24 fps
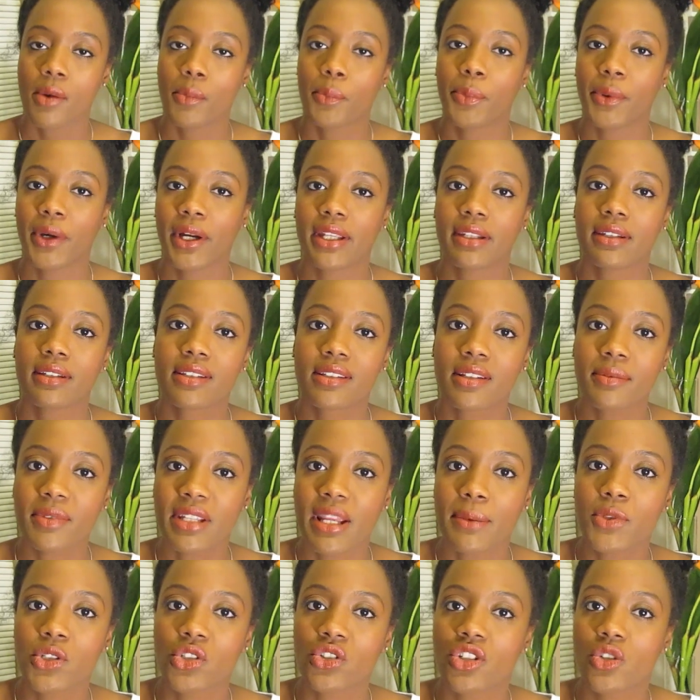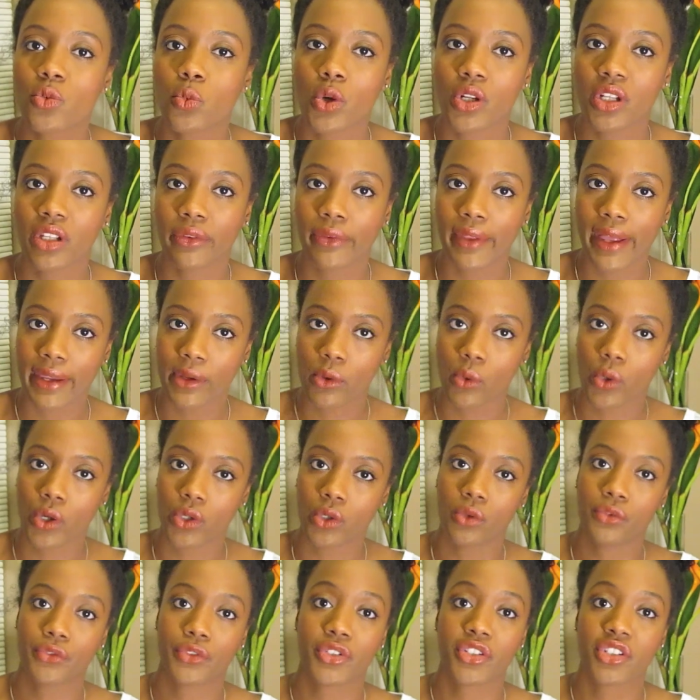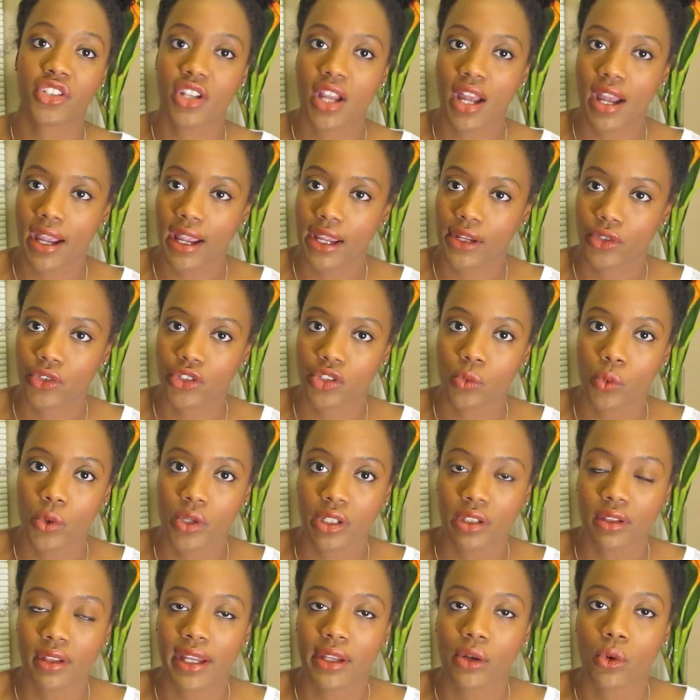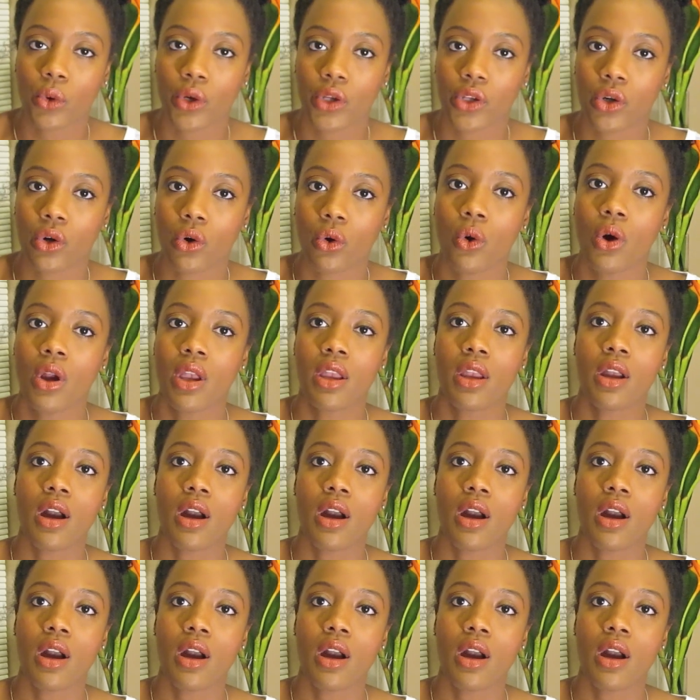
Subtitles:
But sometimes you just want a light oil for shine, or you want a light oil